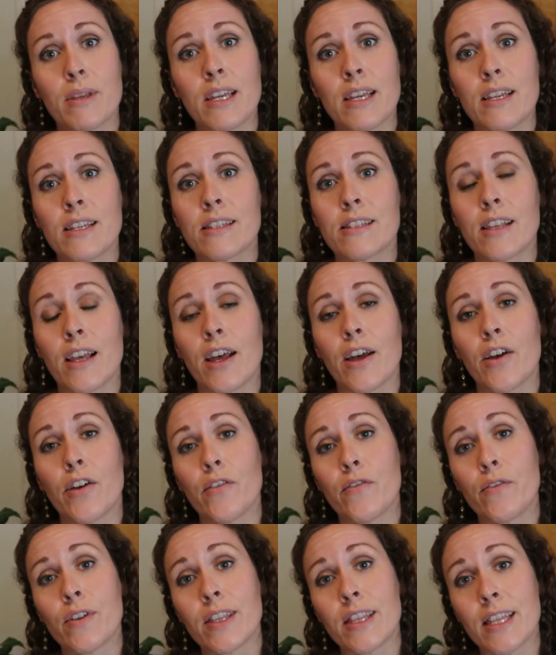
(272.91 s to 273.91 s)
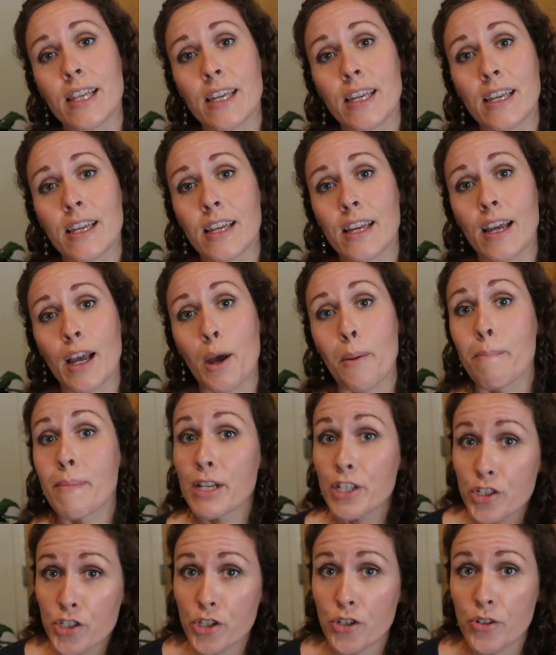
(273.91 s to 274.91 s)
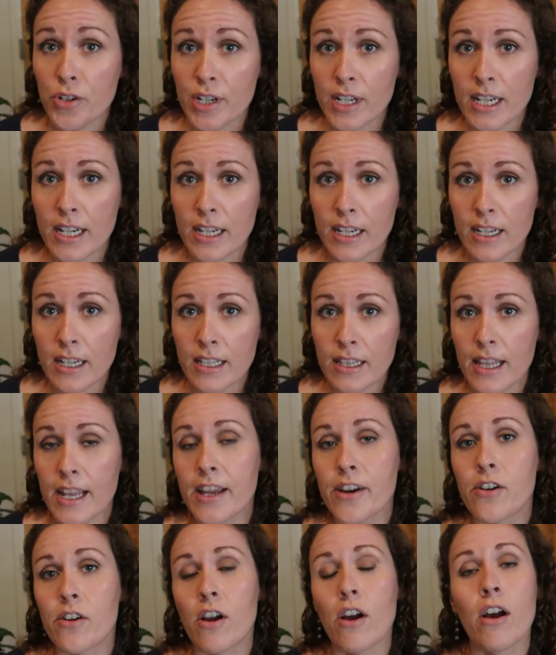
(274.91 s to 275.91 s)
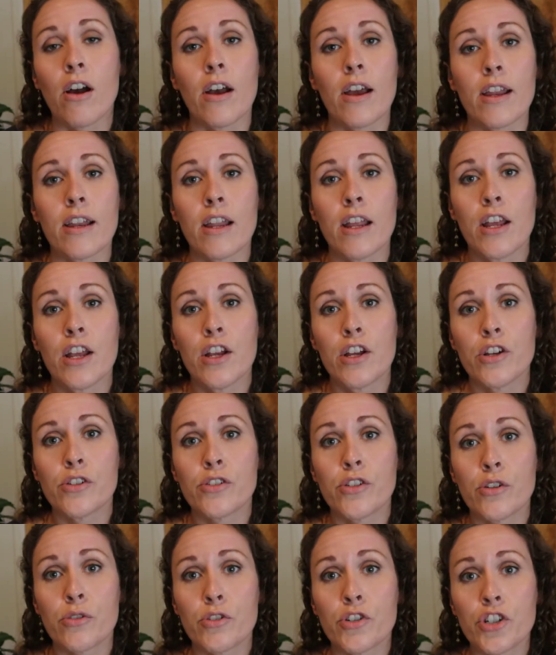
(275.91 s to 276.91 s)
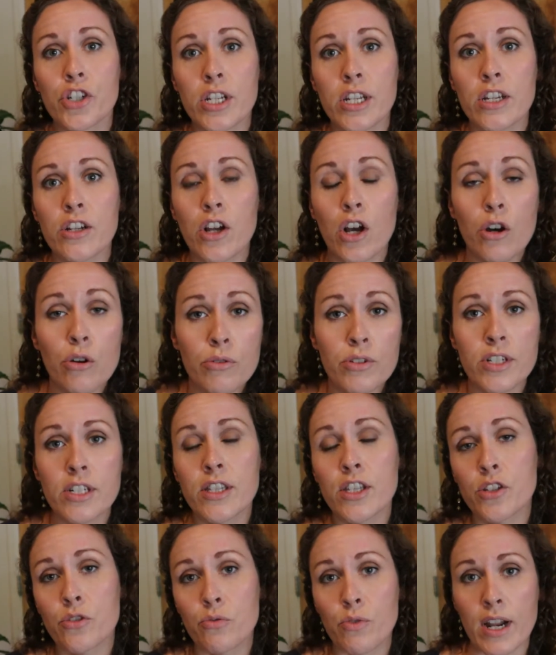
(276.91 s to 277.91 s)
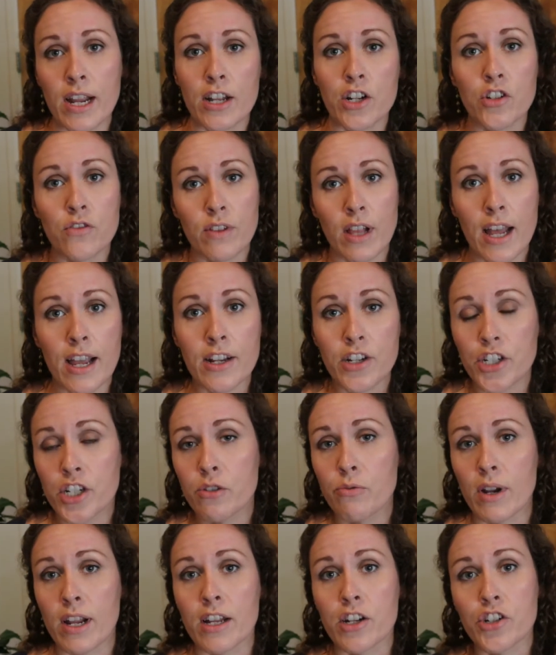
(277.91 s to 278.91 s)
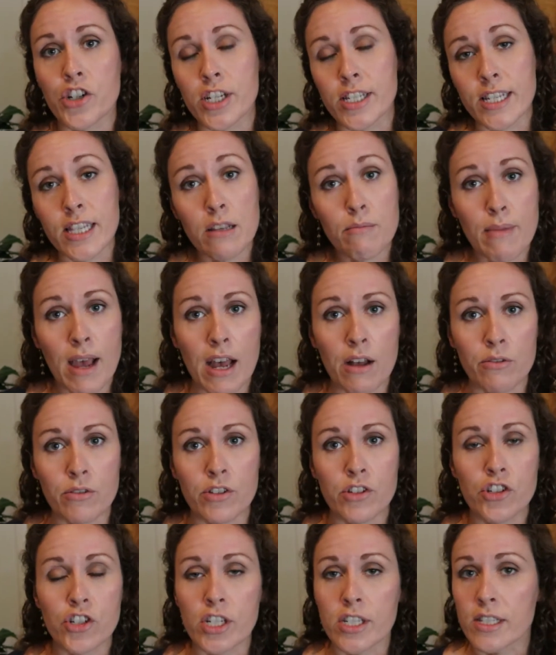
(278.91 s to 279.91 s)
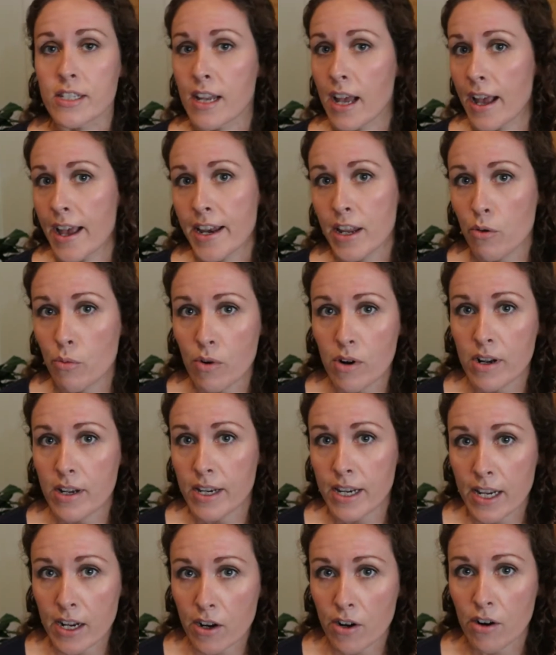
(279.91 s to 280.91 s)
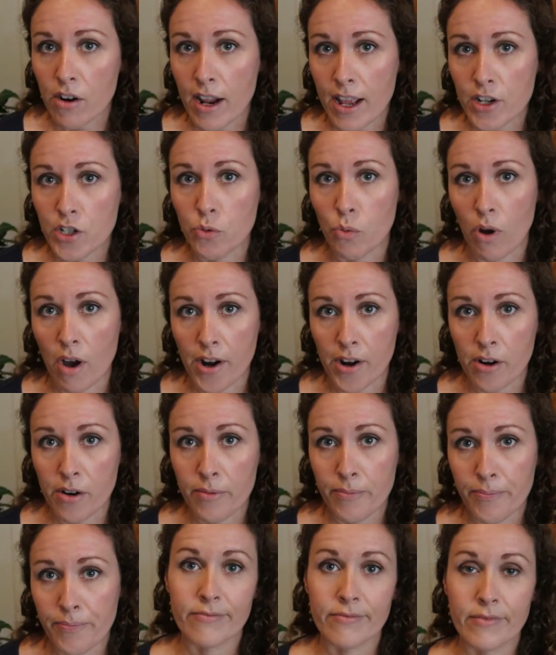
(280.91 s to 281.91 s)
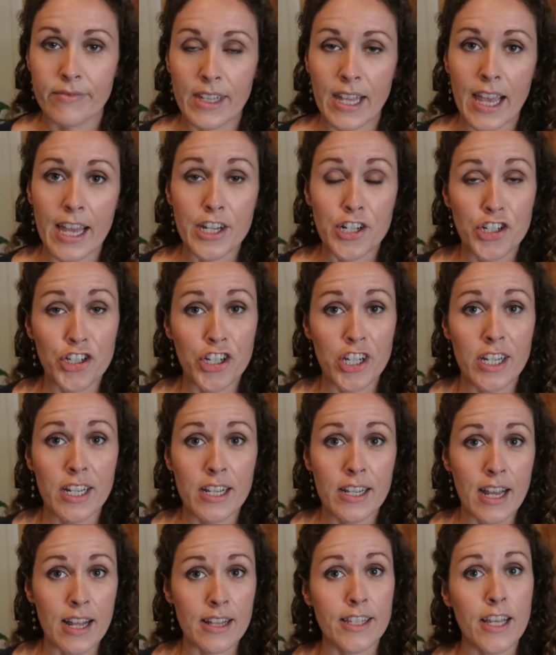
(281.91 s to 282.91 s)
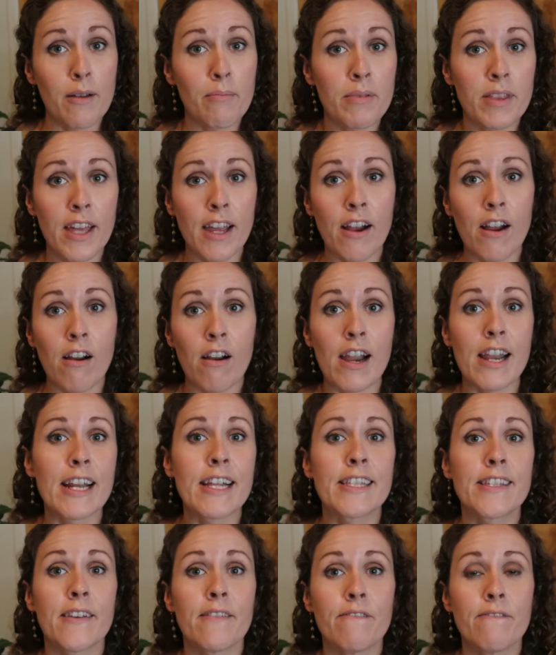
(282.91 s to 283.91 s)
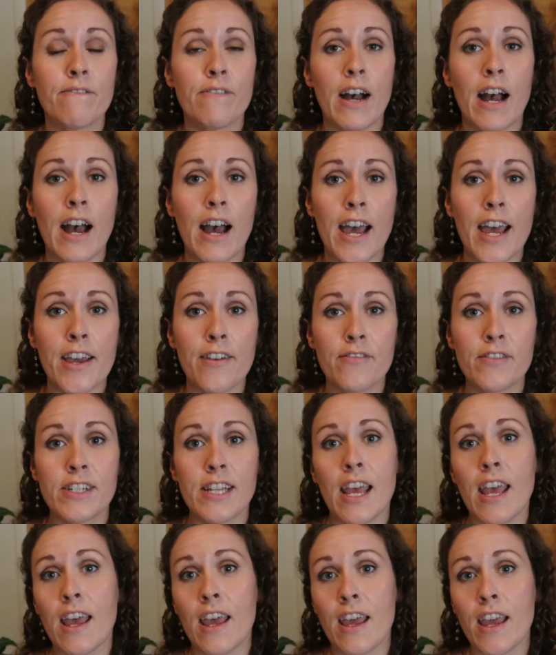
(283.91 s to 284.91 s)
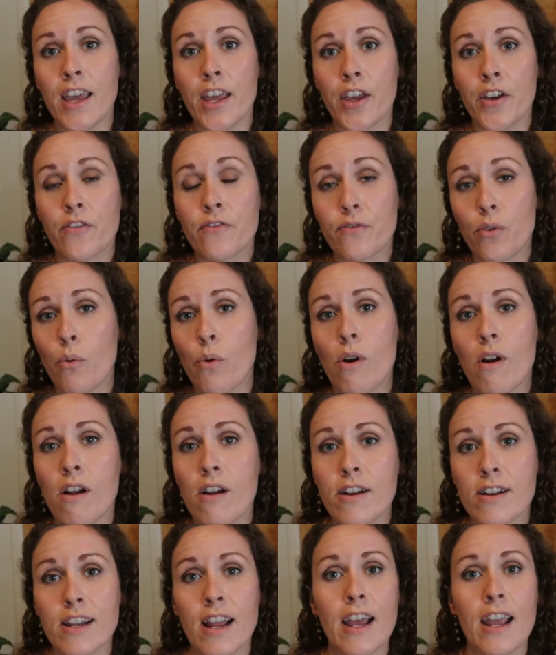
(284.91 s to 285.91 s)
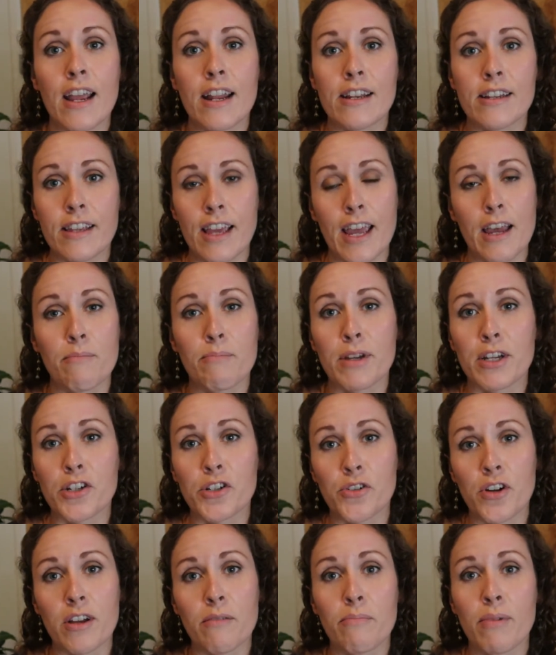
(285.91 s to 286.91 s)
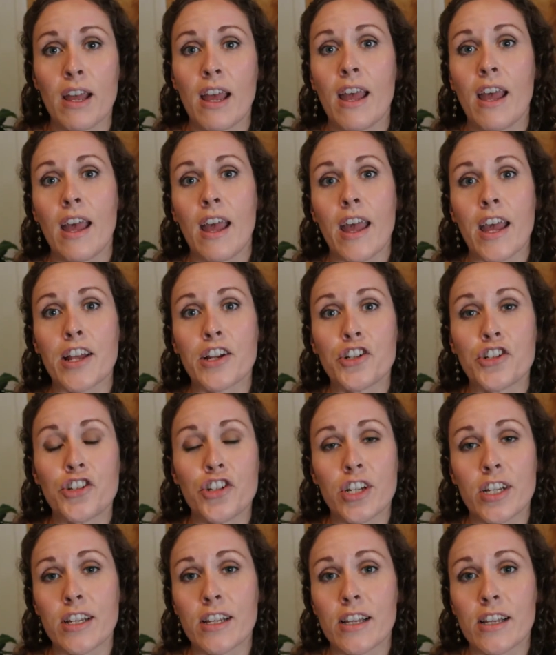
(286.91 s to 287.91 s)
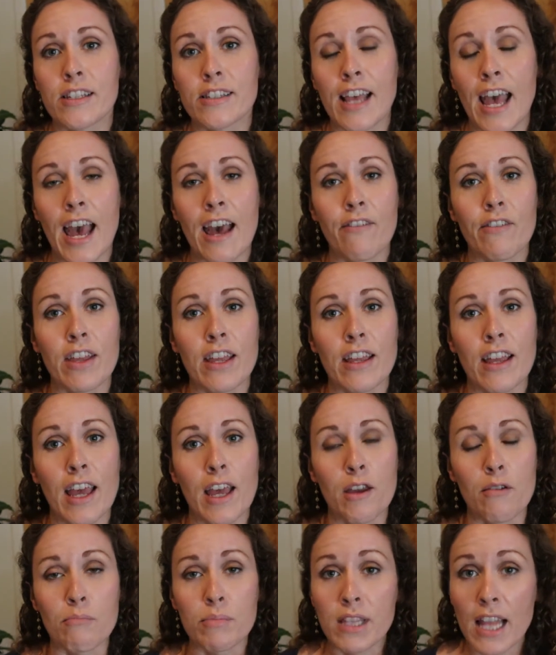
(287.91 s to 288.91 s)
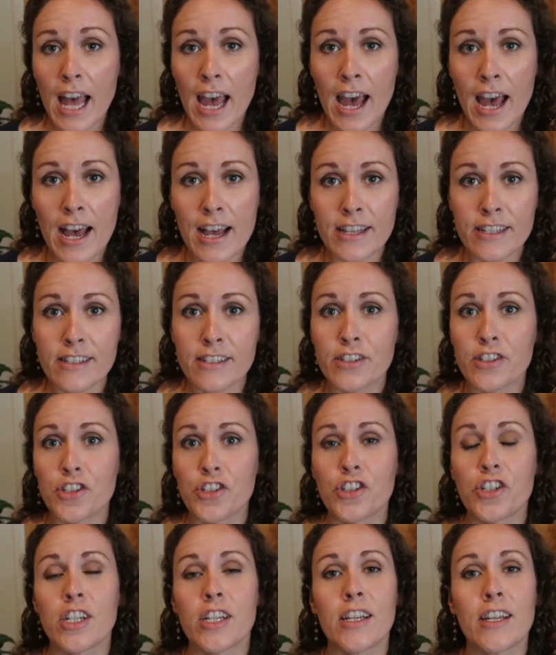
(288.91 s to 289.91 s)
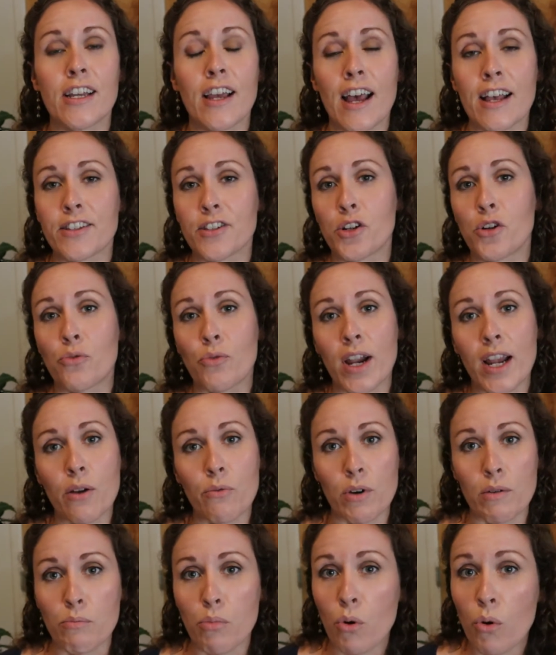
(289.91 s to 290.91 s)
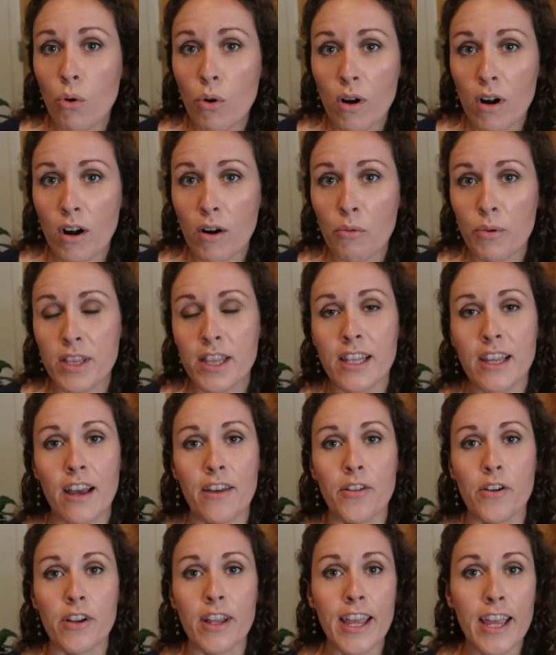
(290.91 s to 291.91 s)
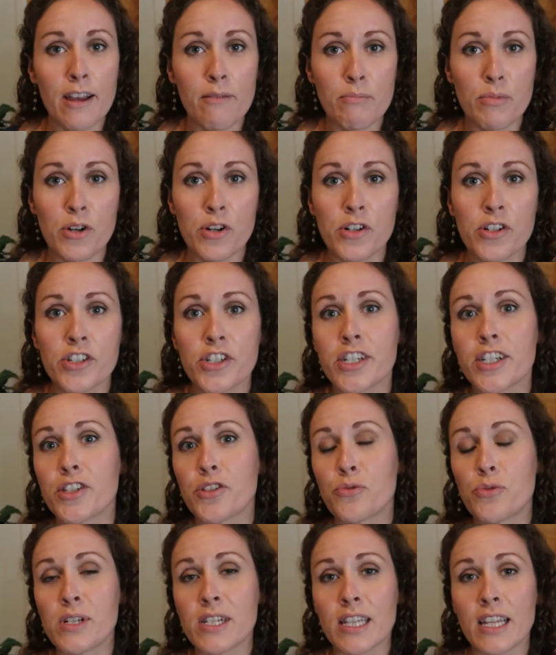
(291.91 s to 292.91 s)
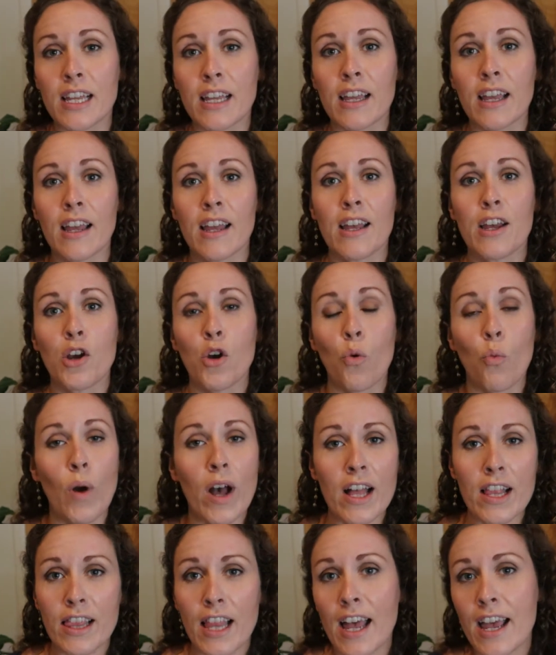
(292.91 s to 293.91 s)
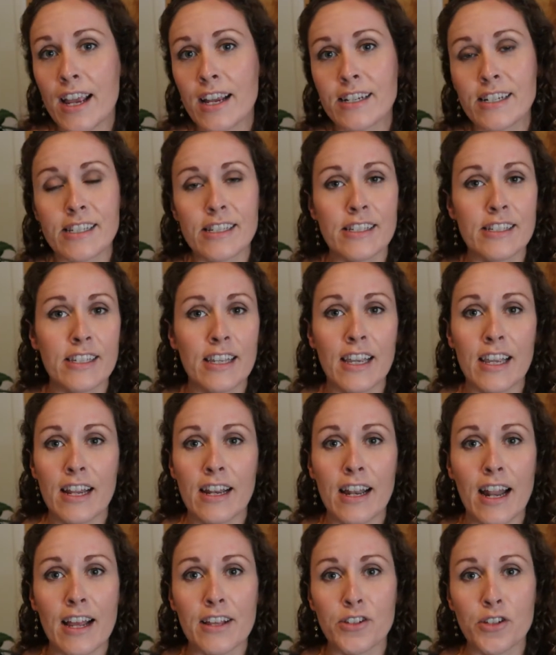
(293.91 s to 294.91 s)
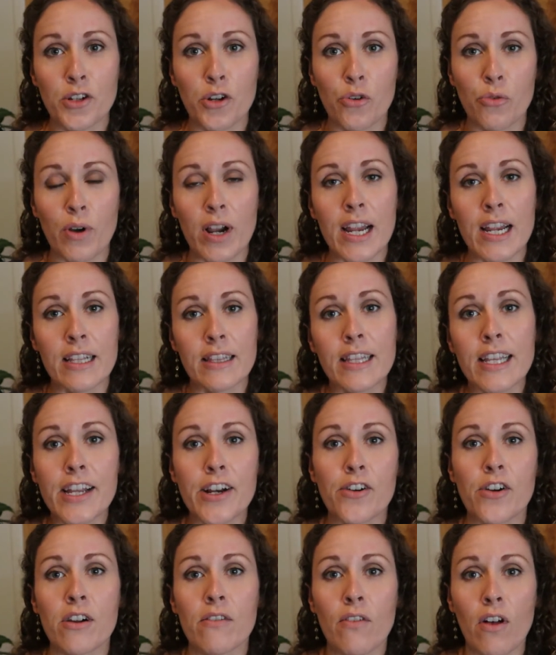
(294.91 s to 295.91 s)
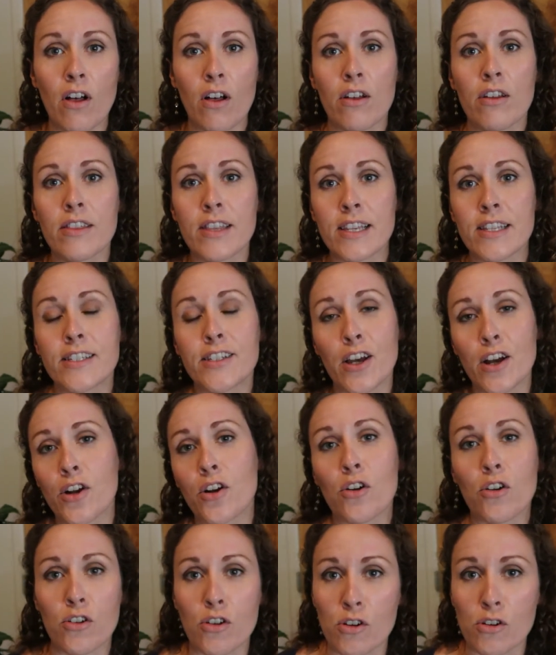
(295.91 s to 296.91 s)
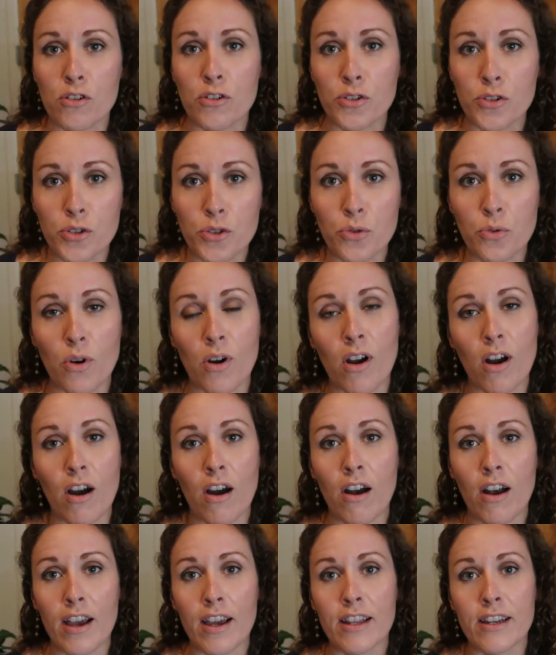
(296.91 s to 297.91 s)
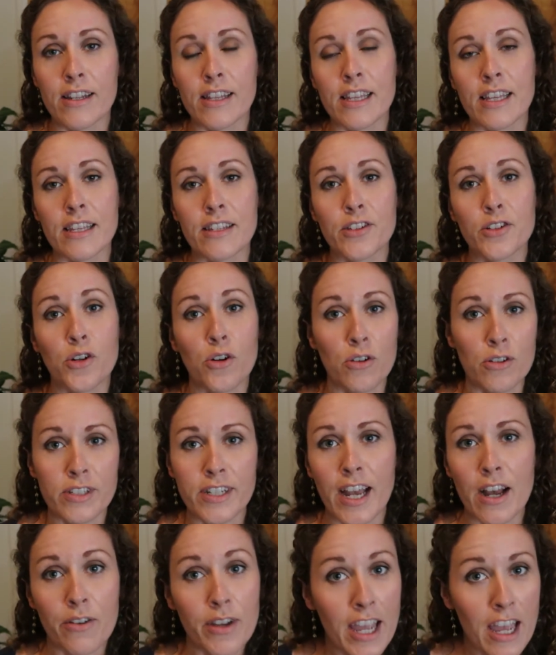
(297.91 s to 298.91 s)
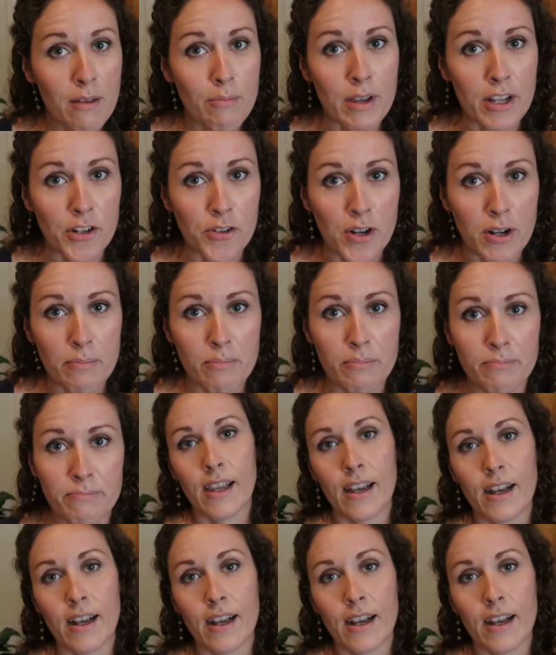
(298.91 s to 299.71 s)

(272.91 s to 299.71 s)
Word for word: piece of the mystery later on. So she goes to this ranch, Flying G Ranch. She's in the mountains. She's not anywhere near Edgewater, and she gets up there, and it's a five-day, four-night camping trip. And she's having a blast. She has a great rapport with the other campers. She's really well liked and seen as a great leader of all these younger girls who are on this Girl Scout camping trip.